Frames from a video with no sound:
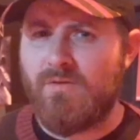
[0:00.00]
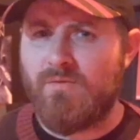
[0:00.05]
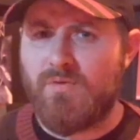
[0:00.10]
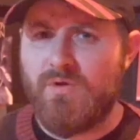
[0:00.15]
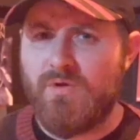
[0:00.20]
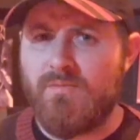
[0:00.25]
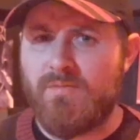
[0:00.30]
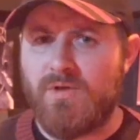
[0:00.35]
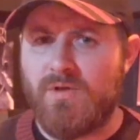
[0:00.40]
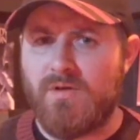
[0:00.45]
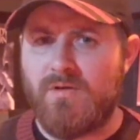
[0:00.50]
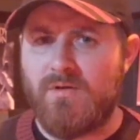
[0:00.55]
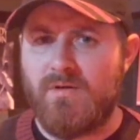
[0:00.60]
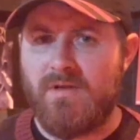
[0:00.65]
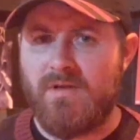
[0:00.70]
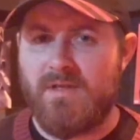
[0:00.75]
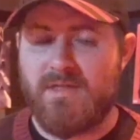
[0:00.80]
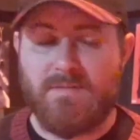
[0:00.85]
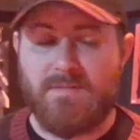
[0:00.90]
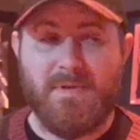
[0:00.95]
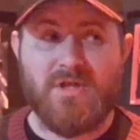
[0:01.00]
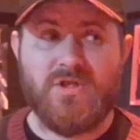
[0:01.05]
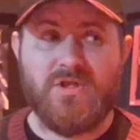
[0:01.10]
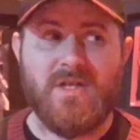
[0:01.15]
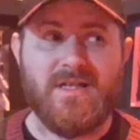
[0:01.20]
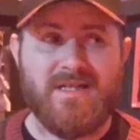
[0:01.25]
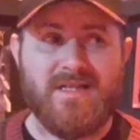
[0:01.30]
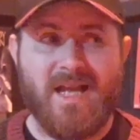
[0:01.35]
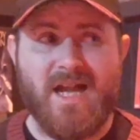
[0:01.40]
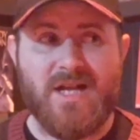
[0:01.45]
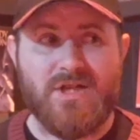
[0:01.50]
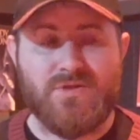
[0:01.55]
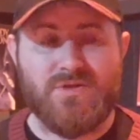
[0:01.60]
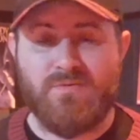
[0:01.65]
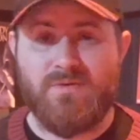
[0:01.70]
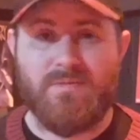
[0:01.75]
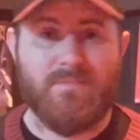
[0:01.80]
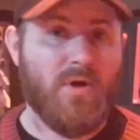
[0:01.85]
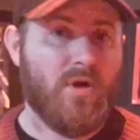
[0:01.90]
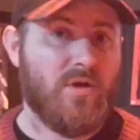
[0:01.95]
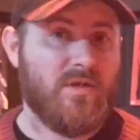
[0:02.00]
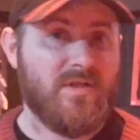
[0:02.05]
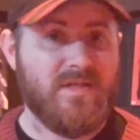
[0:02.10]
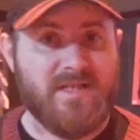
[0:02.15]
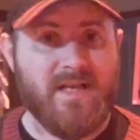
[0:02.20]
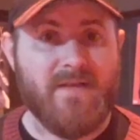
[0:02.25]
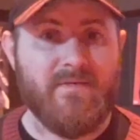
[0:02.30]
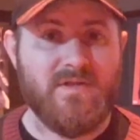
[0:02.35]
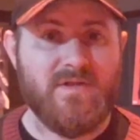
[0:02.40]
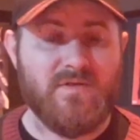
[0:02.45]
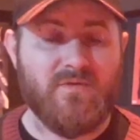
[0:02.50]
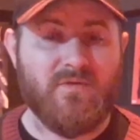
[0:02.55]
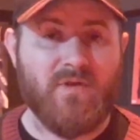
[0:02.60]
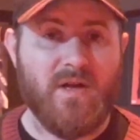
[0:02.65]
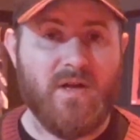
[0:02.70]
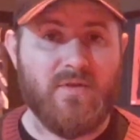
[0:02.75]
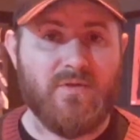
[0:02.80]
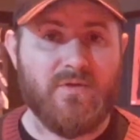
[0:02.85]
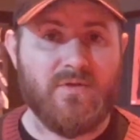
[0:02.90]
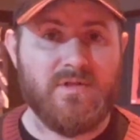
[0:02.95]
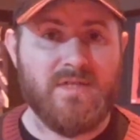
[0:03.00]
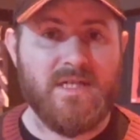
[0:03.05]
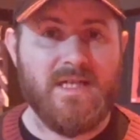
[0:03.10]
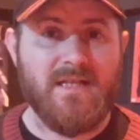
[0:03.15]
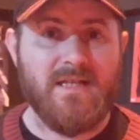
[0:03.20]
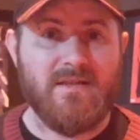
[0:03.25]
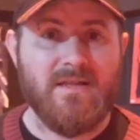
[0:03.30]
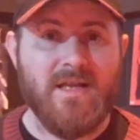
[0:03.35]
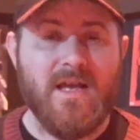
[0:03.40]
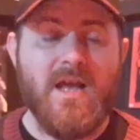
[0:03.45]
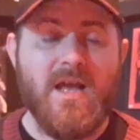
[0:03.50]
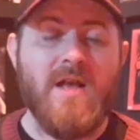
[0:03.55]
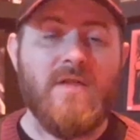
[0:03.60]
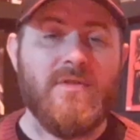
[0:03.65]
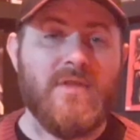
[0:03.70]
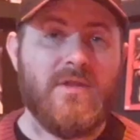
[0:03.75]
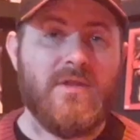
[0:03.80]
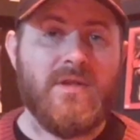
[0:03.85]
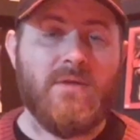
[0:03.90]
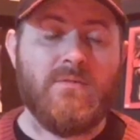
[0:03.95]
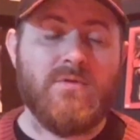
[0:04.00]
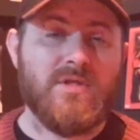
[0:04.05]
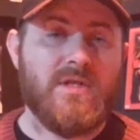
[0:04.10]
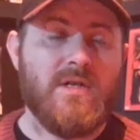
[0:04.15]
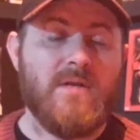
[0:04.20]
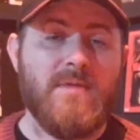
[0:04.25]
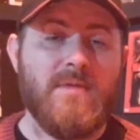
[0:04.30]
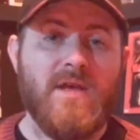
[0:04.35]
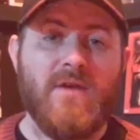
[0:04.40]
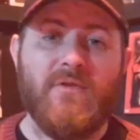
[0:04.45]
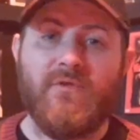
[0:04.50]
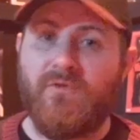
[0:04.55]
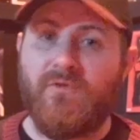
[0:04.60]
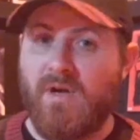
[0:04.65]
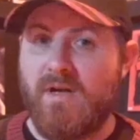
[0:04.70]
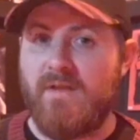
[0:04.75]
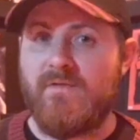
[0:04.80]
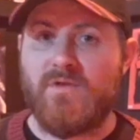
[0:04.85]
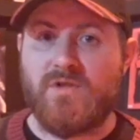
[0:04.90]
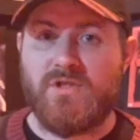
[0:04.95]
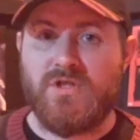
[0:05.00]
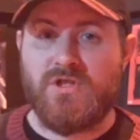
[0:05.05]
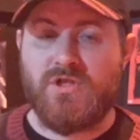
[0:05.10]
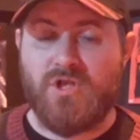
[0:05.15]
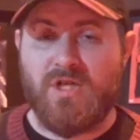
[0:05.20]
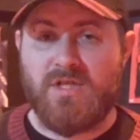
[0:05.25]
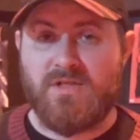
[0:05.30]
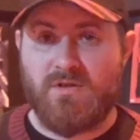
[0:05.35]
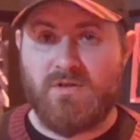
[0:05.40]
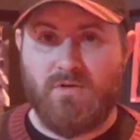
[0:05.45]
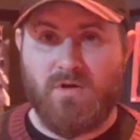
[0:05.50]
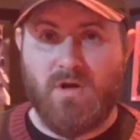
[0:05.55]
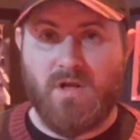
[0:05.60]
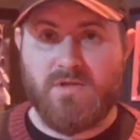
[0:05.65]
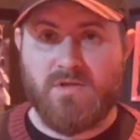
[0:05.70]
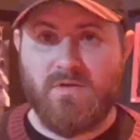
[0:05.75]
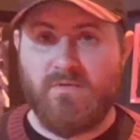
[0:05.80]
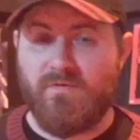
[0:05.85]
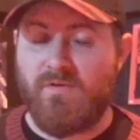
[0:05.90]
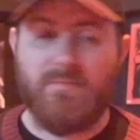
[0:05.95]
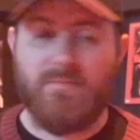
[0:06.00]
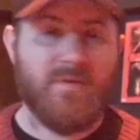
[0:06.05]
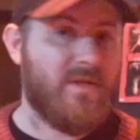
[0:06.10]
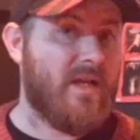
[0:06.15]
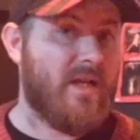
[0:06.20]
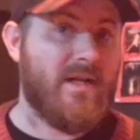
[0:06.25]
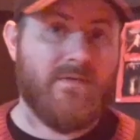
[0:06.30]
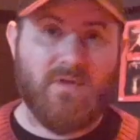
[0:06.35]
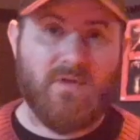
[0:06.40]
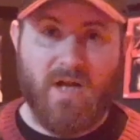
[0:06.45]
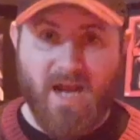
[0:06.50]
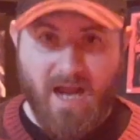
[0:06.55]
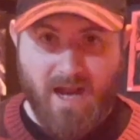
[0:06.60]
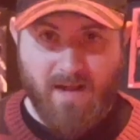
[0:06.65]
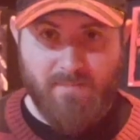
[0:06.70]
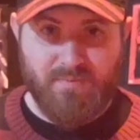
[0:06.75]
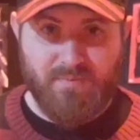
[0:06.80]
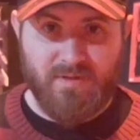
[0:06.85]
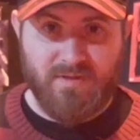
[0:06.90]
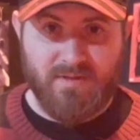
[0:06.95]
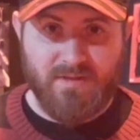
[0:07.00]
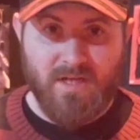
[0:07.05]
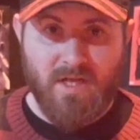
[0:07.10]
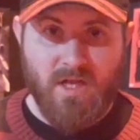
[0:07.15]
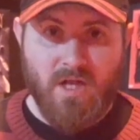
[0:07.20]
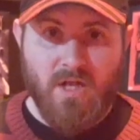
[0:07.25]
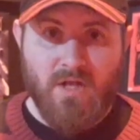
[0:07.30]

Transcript: little rumor, especially attached with Part 7's Friday the 13th, that there was going to be a Freddy vs. Jason crossover, but that never happened.